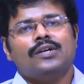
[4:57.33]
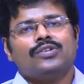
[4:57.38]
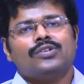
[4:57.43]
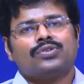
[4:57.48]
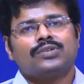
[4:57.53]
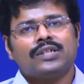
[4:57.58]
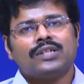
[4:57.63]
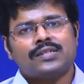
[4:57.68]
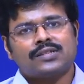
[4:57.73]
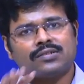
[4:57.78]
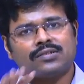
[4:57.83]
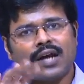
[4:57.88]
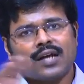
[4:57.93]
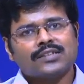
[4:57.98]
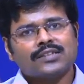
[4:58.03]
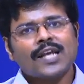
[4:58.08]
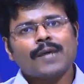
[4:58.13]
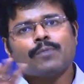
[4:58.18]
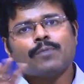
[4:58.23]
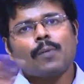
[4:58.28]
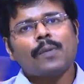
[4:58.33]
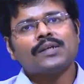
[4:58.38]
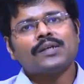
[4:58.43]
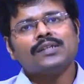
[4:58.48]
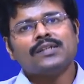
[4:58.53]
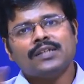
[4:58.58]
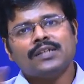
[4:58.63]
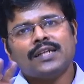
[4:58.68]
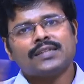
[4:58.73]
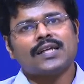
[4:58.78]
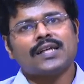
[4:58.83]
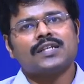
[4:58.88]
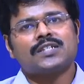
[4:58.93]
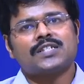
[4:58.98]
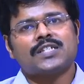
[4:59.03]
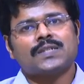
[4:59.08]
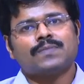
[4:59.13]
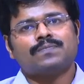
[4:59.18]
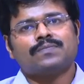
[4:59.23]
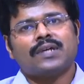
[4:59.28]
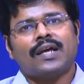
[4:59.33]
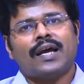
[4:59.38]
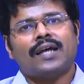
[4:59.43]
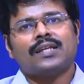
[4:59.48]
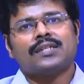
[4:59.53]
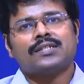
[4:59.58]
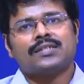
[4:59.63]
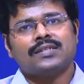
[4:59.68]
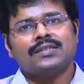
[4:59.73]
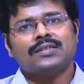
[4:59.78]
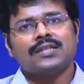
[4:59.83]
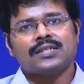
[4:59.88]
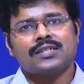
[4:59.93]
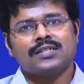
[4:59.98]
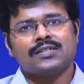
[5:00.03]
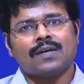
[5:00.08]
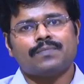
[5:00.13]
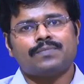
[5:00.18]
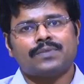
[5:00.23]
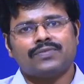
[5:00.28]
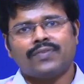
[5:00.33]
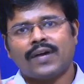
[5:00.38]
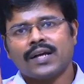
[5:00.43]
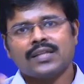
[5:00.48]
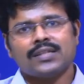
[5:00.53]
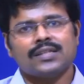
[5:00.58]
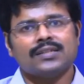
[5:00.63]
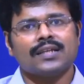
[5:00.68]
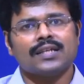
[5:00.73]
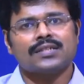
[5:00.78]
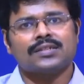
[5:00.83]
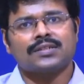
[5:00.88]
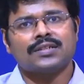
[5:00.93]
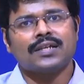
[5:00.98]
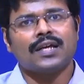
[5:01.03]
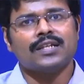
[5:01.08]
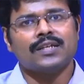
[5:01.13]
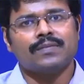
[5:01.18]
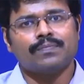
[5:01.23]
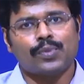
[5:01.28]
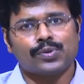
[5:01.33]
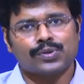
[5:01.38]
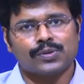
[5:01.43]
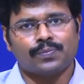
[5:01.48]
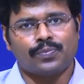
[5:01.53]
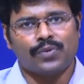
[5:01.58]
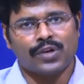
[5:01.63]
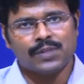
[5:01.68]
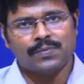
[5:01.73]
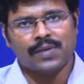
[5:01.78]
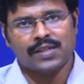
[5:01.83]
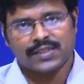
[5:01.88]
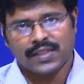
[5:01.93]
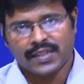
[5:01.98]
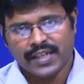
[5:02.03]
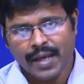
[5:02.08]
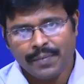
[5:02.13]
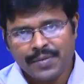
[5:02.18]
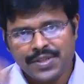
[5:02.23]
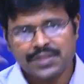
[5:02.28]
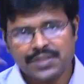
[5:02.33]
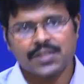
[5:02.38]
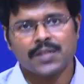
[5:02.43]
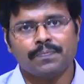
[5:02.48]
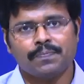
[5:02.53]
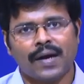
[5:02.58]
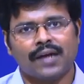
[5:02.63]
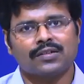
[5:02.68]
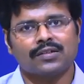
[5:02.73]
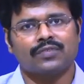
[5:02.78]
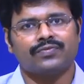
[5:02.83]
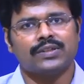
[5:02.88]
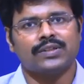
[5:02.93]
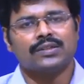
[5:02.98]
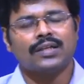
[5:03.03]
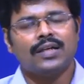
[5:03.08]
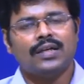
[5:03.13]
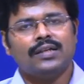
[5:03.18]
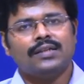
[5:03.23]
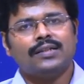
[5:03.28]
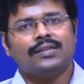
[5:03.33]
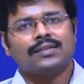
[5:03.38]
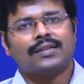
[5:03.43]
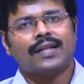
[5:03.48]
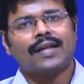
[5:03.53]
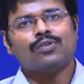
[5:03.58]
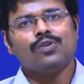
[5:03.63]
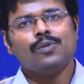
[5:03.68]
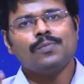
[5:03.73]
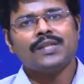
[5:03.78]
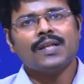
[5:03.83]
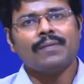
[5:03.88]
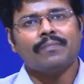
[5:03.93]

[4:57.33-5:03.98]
So, the structure property relationship and the synthesis of different industrially important polymers, the chemistry part of it, that will be